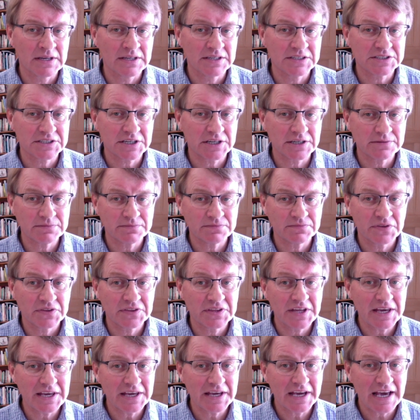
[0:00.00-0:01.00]
So
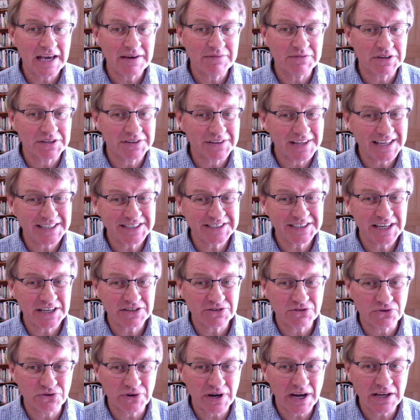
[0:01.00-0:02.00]
there you have it. That's
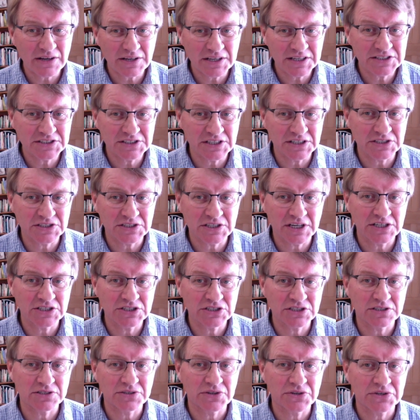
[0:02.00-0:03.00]
that growling
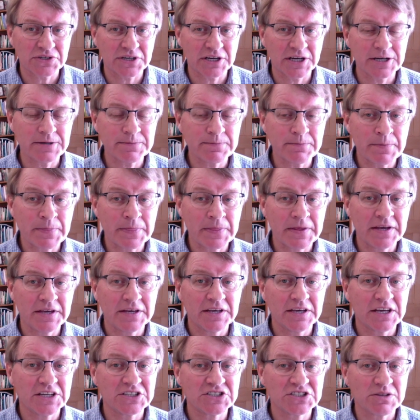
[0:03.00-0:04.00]
sensation, okay?
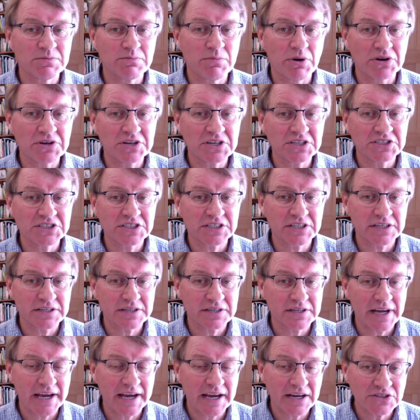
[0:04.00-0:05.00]
It's the body's
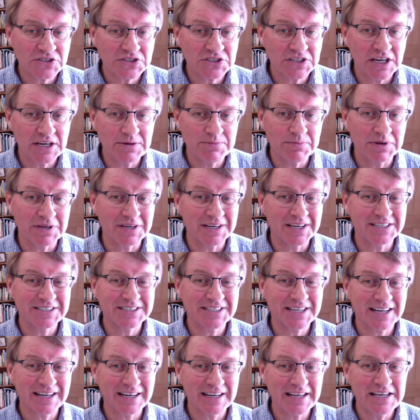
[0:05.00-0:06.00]
housekeeping. It's
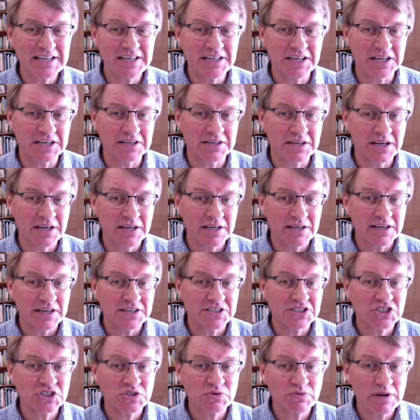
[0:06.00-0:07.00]
cleaning.
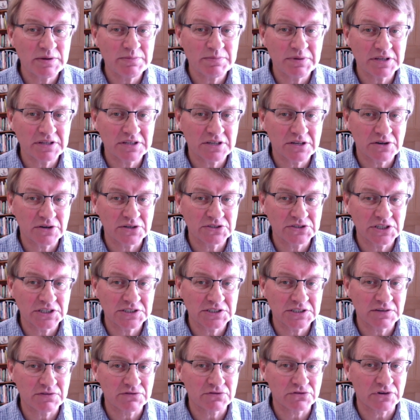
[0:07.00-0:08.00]
It's sweeping the
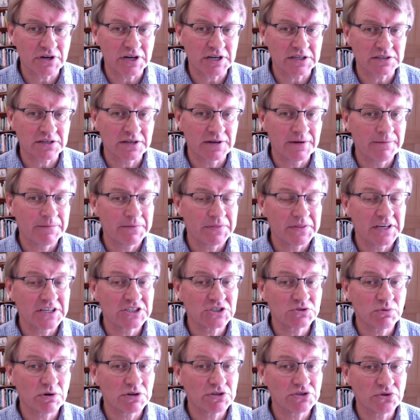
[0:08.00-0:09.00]
digestive tract.
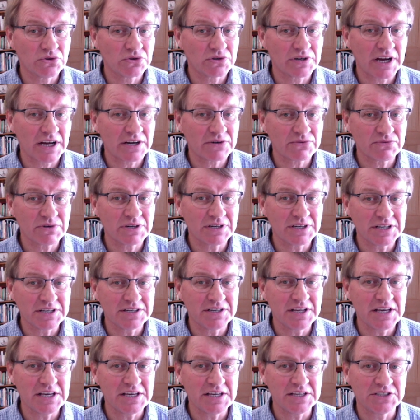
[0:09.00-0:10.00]
It's what your gut really
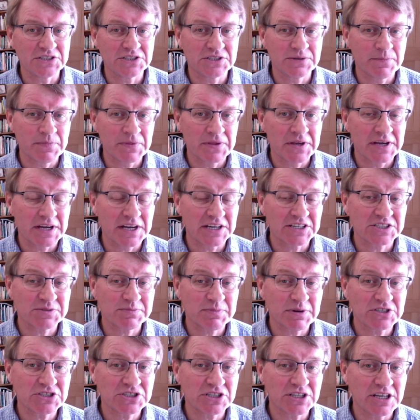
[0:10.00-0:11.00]
needs,
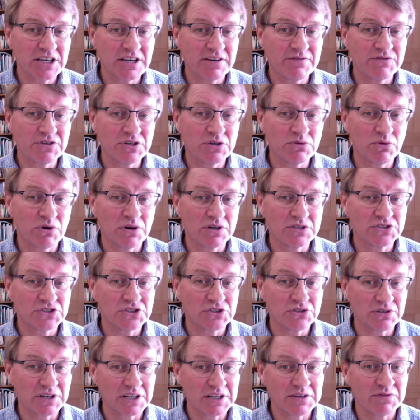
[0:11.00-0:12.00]
especially if you want
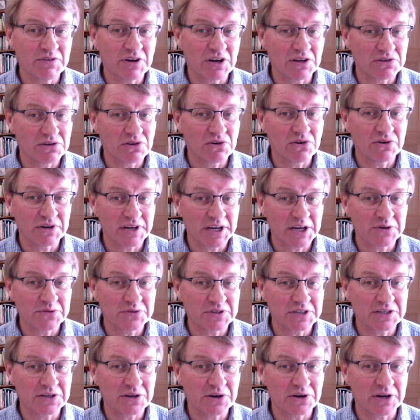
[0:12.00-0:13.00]
to live a long,
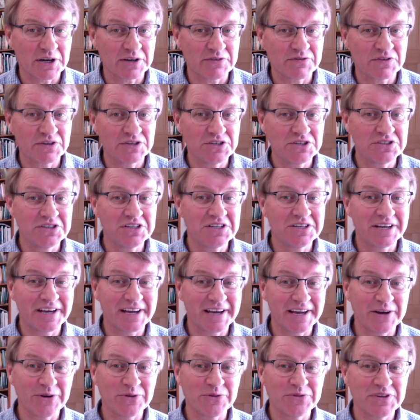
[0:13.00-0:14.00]
healthy life. You need a
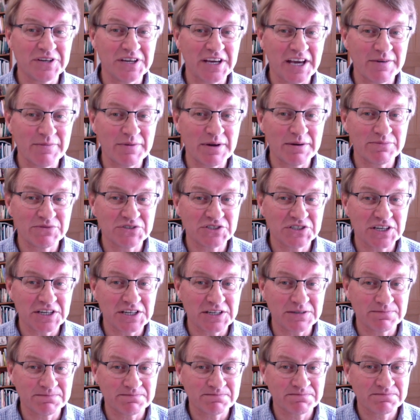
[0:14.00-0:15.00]
healthy MMC.